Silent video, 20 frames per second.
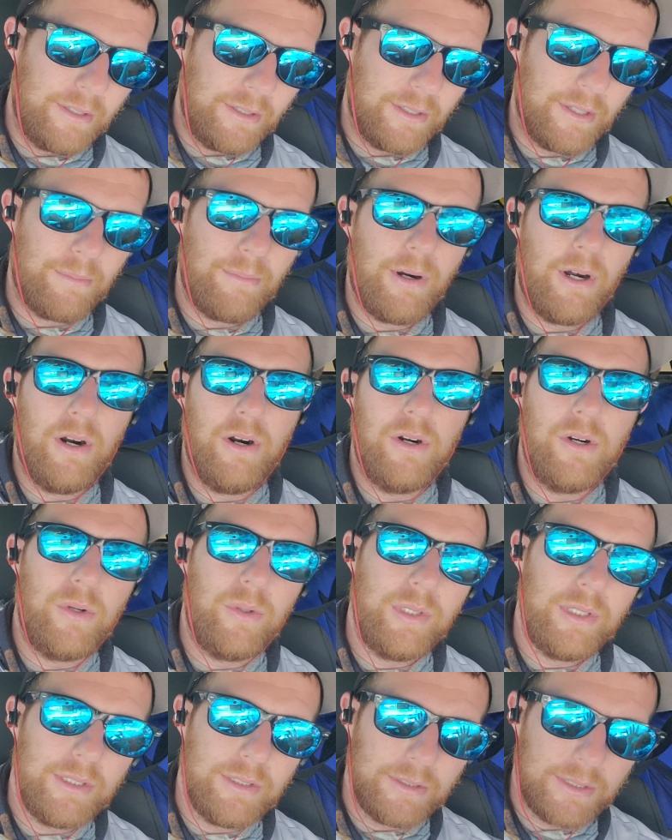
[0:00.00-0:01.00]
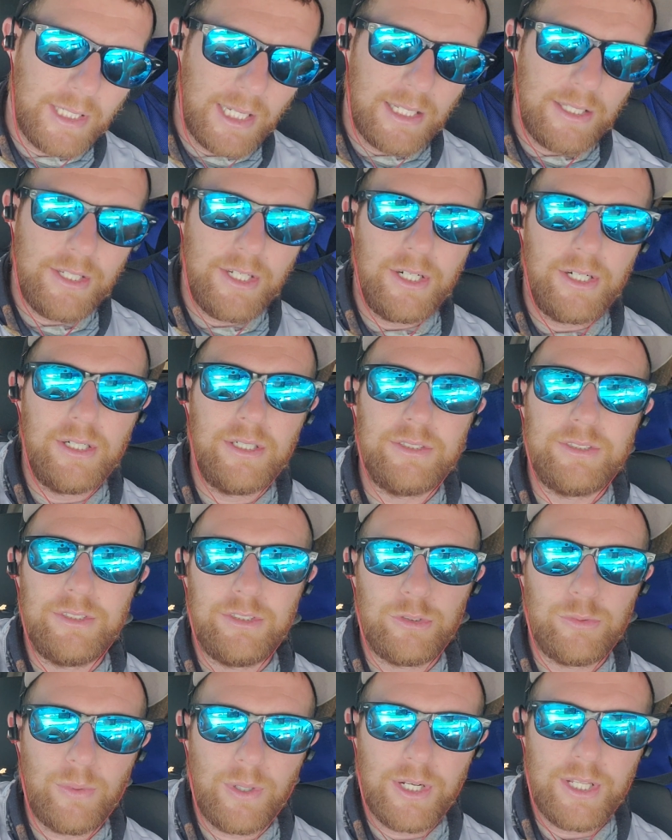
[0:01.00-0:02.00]
tomorrow and 10 years
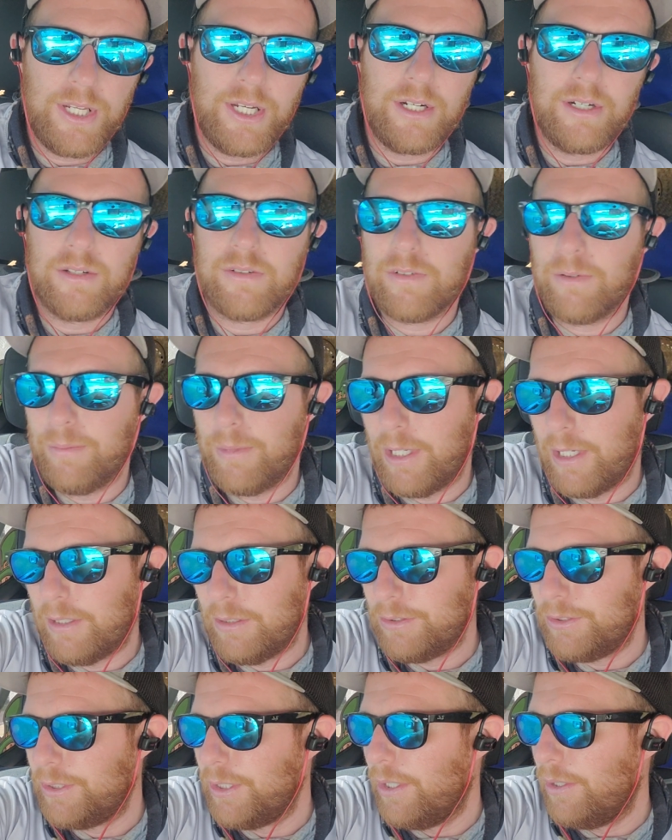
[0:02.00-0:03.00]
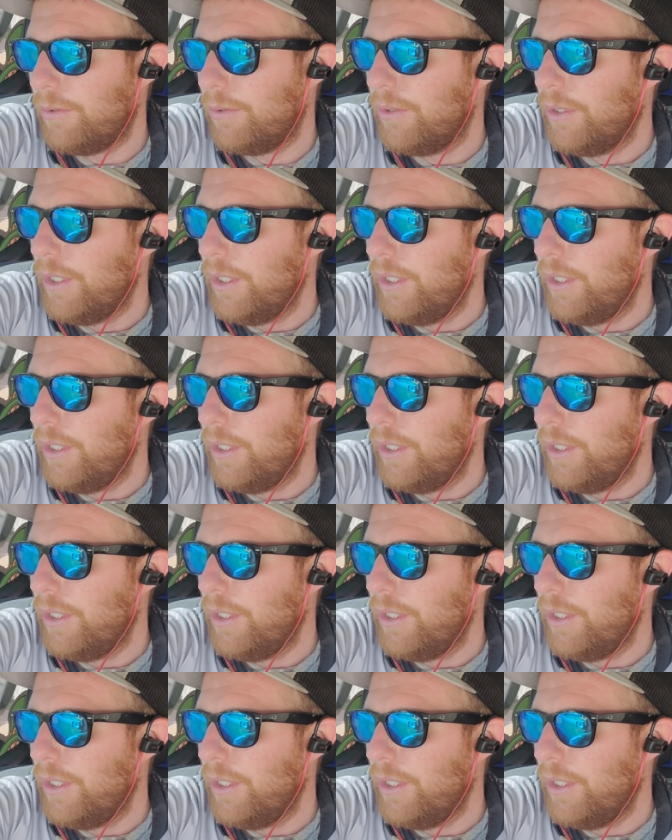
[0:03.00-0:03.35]
and 20 years from now. So